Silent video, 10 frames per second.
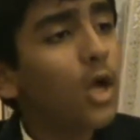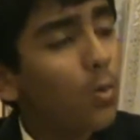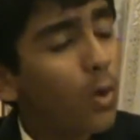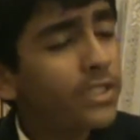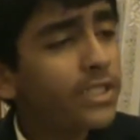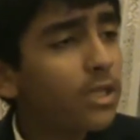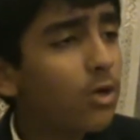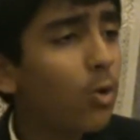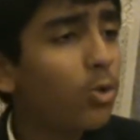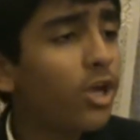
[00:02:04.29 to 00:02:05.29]
Once at the
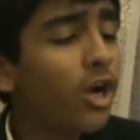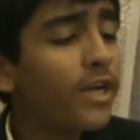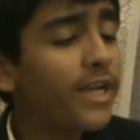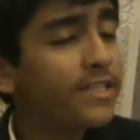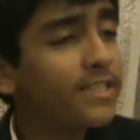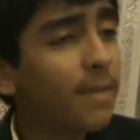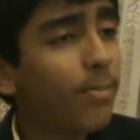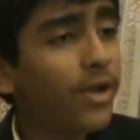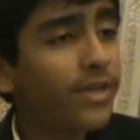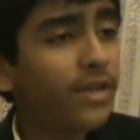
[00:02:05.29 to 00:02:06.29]
coal yard, it is
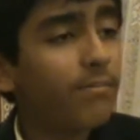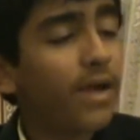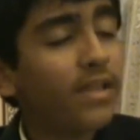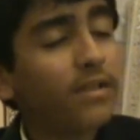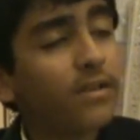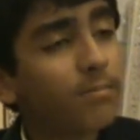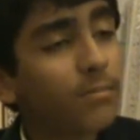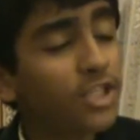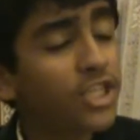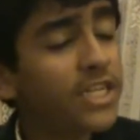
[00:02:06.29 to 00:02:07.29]
separated by
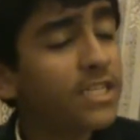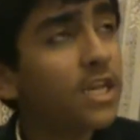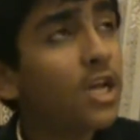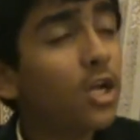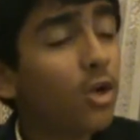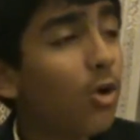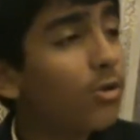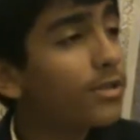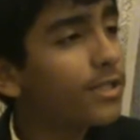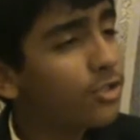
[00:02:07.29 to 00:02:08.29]
machines
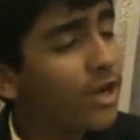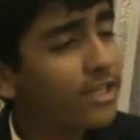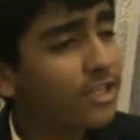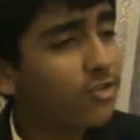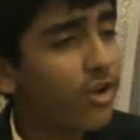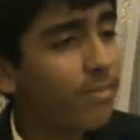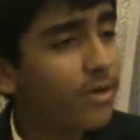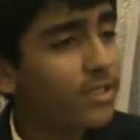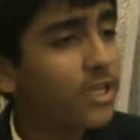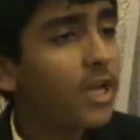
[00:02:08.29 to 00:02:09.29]
called tractor
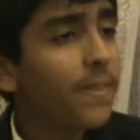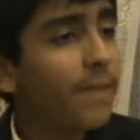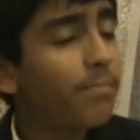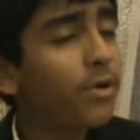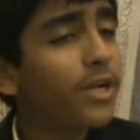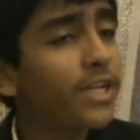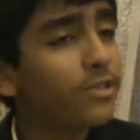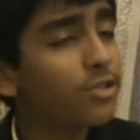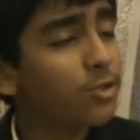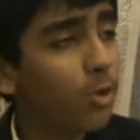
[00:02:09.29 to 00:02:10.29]
scrapers that put it into
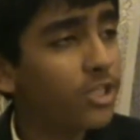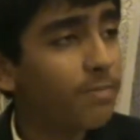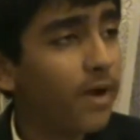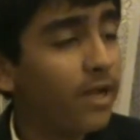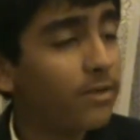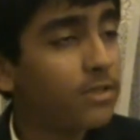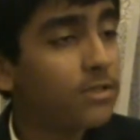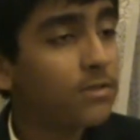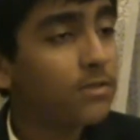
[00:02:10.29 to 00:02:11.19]
storage piles.